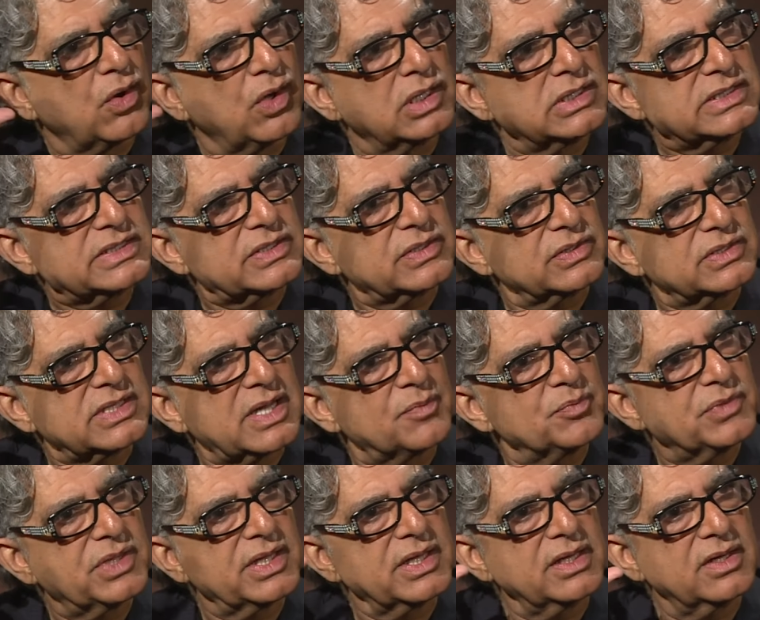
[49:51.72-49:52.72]
also
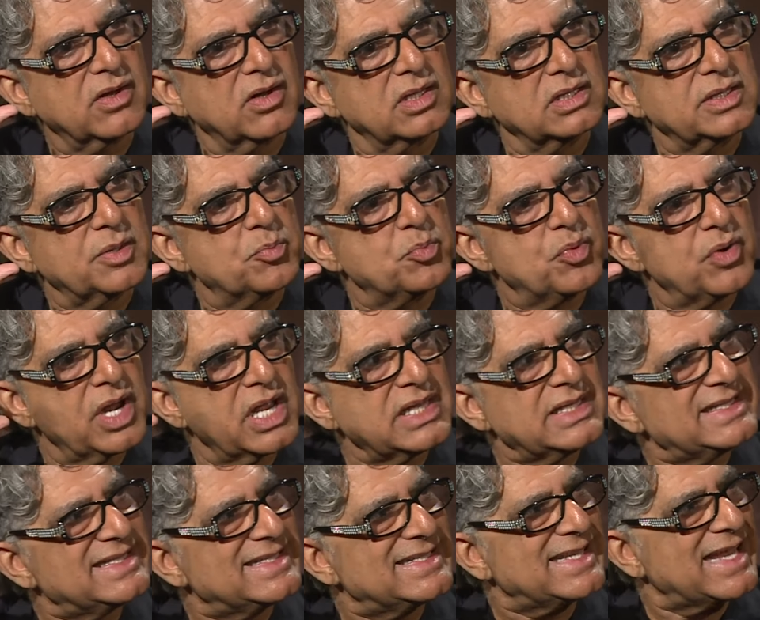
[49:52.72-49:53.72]
something called the
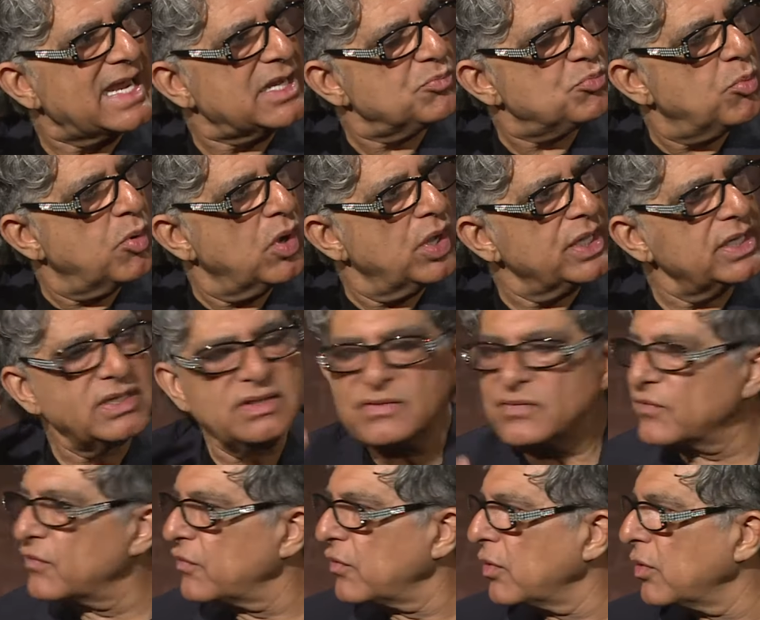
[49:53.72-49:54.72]
brain set point
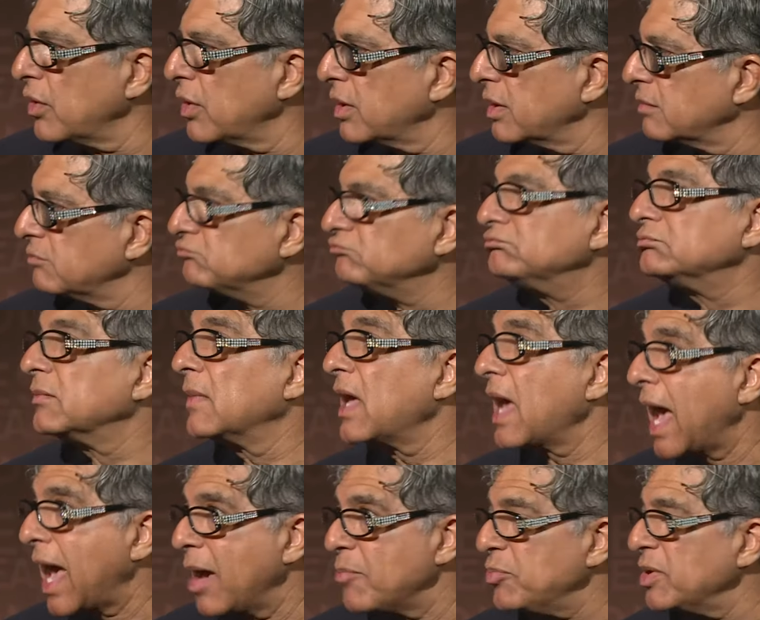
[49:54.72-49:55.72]
for
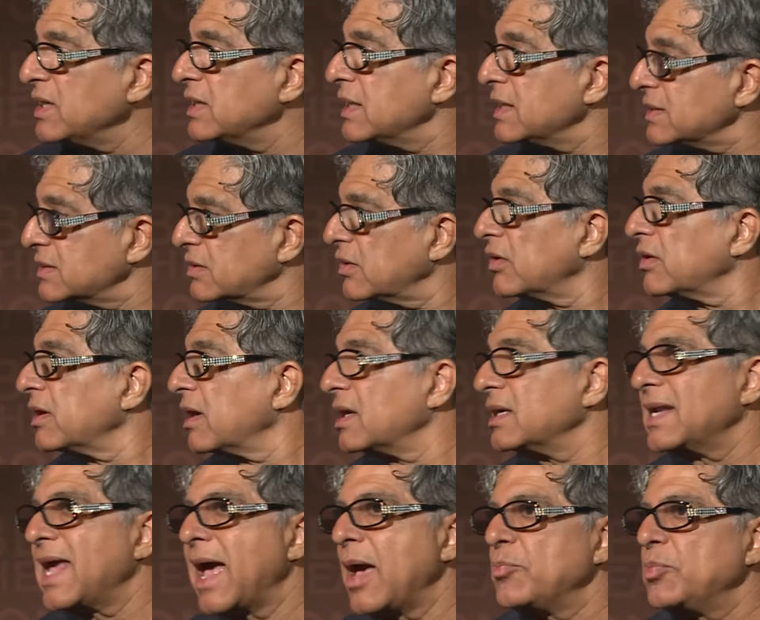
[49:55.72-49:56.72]
happiness or
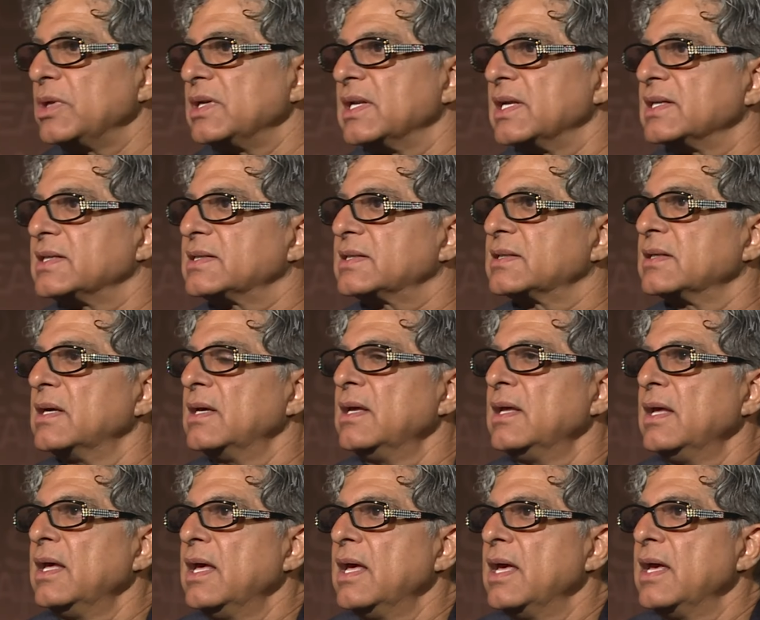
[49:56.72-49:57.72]
unhappiness.
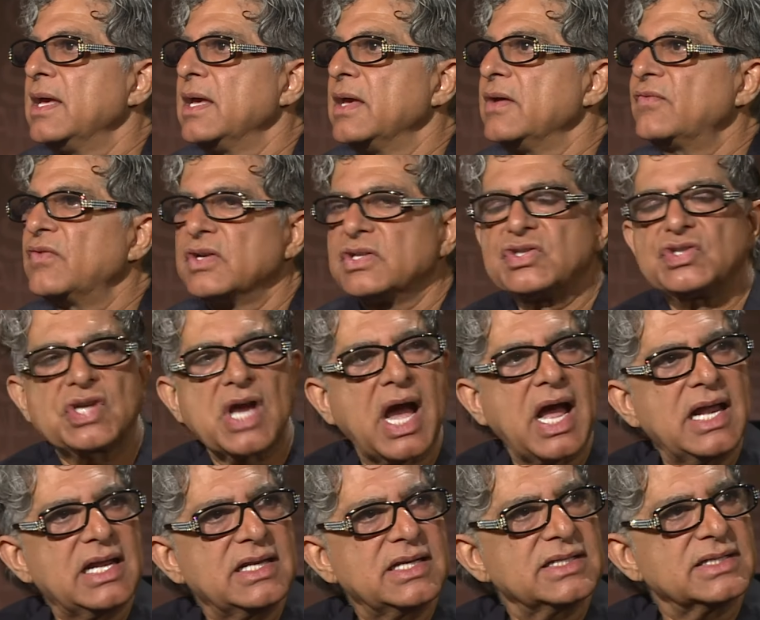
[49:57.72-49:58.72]
If a
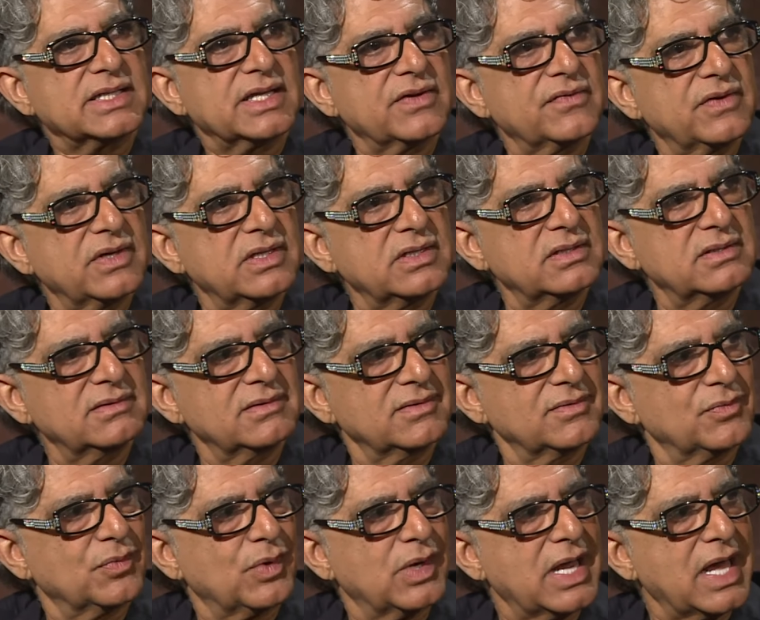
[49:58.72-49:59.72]
child is
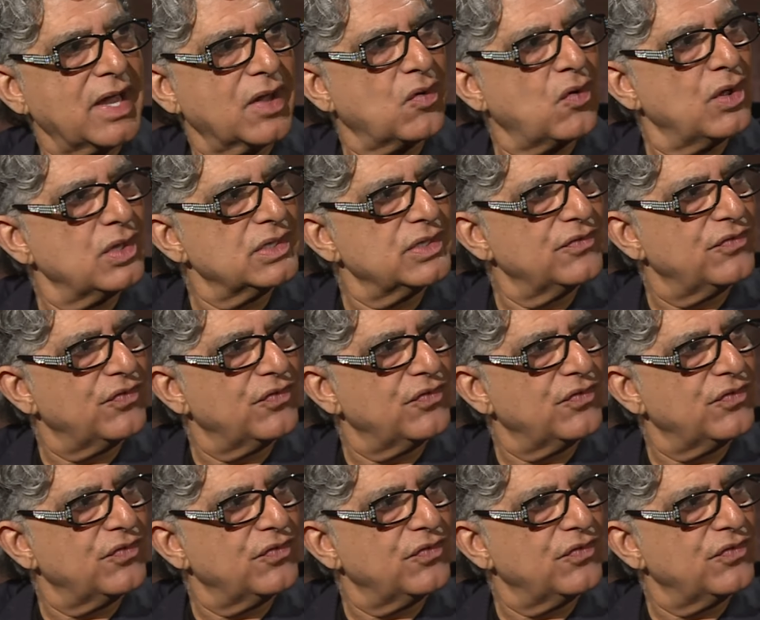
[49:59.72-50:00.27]
given what I call